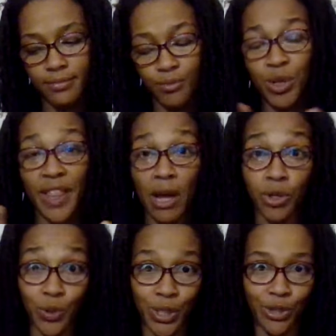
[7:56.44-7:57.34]
without
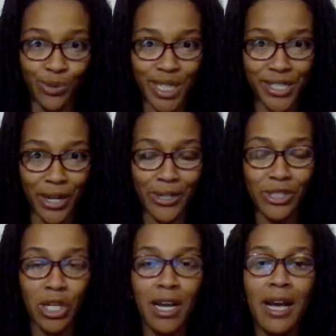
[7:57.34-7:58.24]
doing your
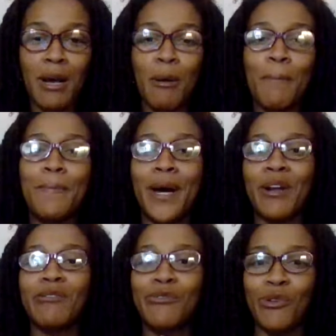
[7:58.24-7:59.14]
research. But
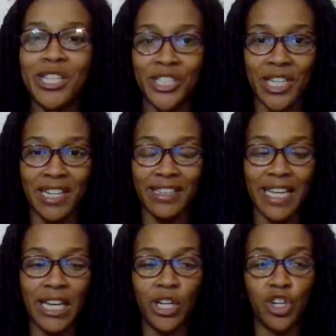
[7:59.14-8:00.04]

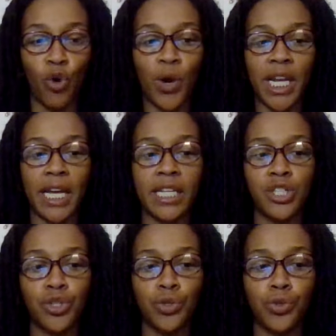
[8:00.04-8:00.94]
unfortunately, going
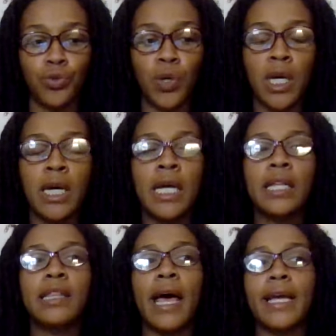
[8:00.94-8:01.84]
into,
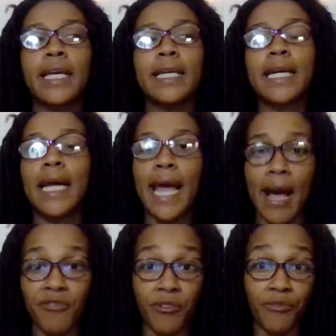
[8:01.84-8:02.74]
like, you're going to
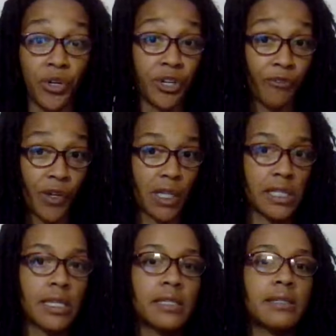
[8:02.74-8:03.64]
have to feel your
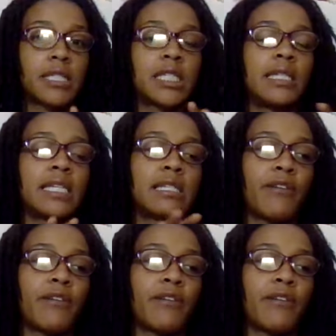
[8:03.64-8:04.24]
feelings. This